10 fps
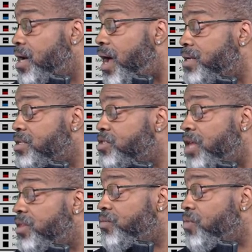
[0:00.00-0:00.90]
And there's
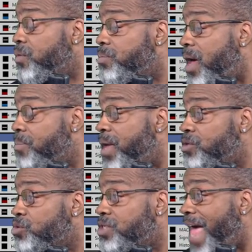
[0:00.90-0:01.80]
nothing wrong with my
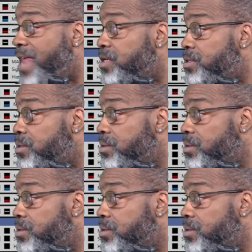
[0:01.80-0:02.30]
mental status.